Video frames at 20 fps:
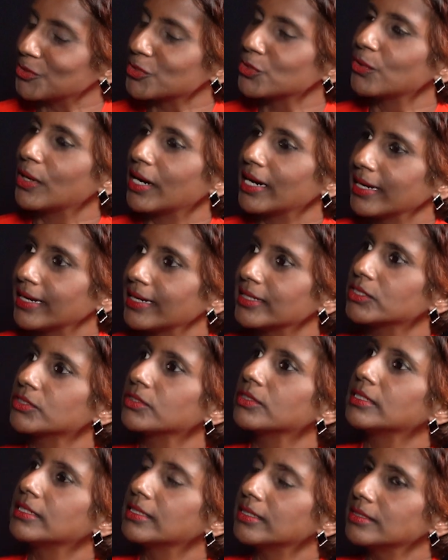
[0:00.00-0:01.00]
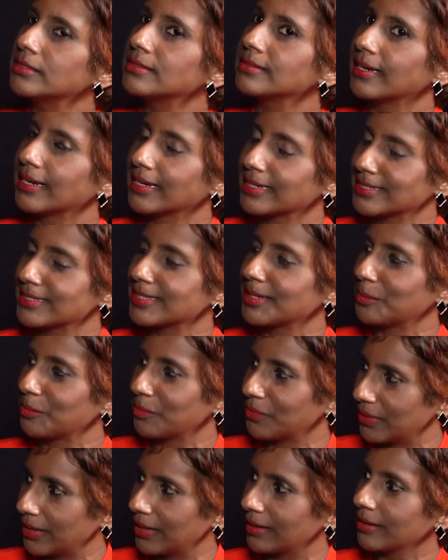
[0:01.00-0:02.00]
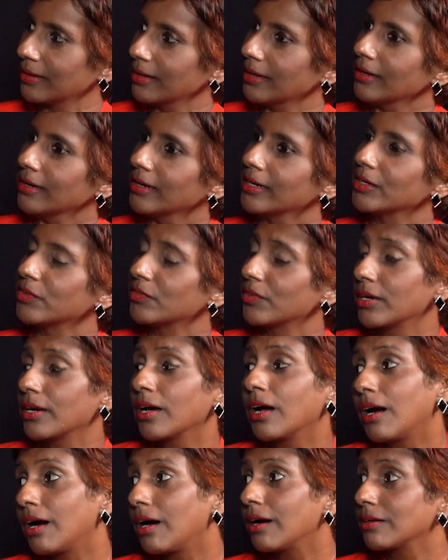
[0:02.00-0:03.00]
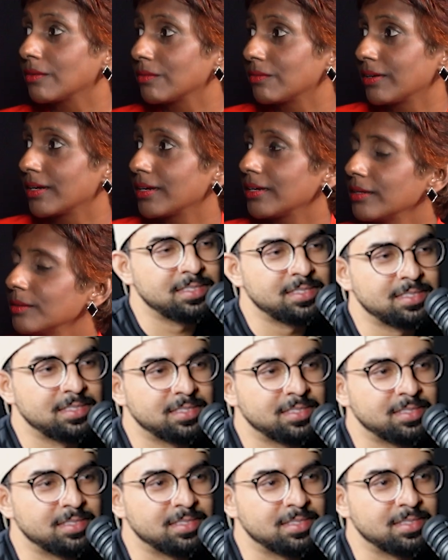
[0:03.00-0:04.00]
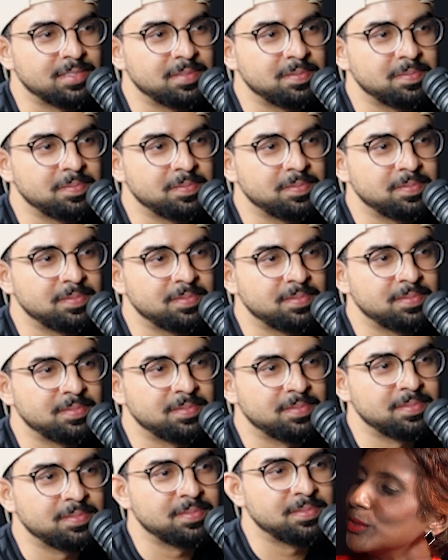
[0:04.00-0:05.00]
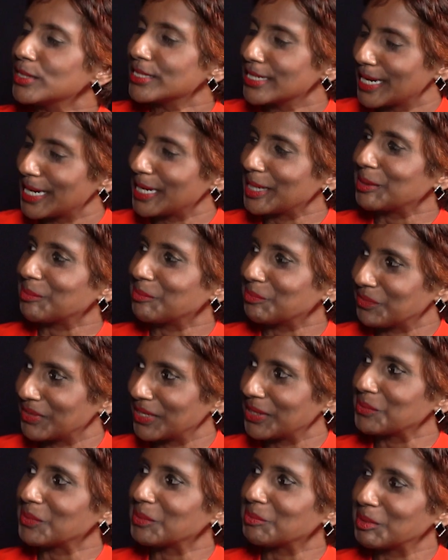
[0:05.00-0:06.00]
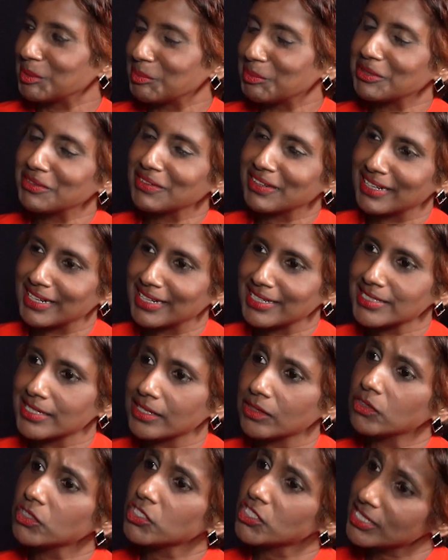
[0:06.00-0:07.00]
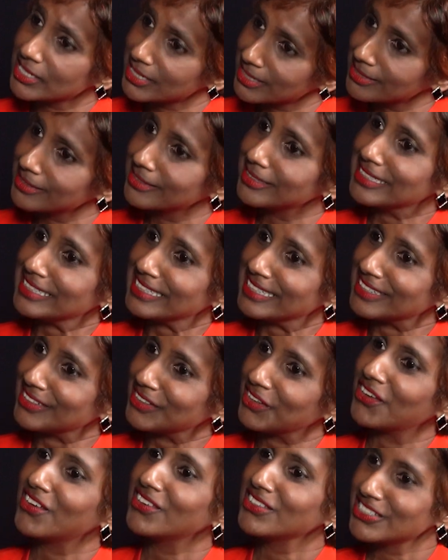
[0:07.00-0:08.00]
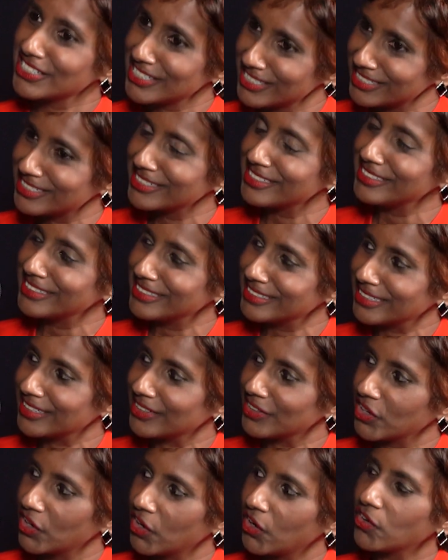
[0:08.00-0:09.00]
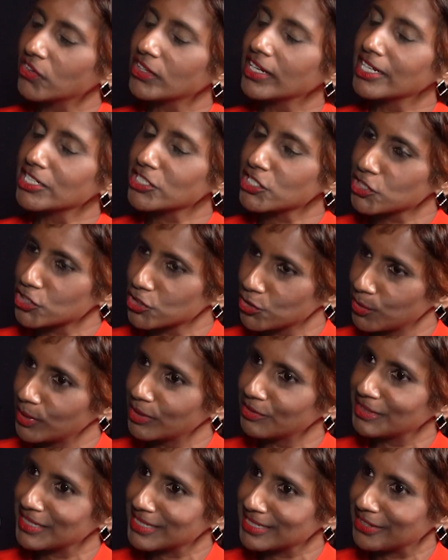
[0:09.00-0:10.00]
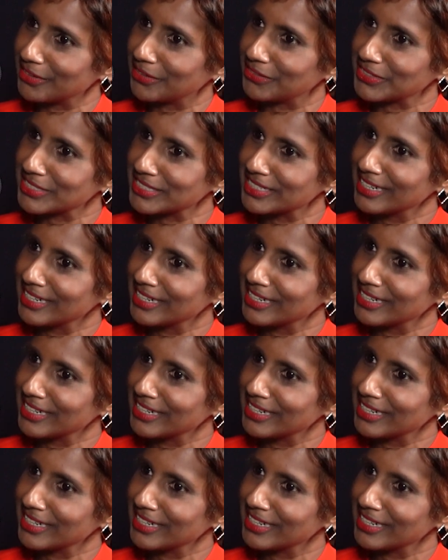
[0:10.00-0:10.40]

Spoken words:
So I had to learn to accept that in a very hard way. And through time, then when people realize that, oh, she's still in it. Oh, she's still in it. Okay, and she's showing results.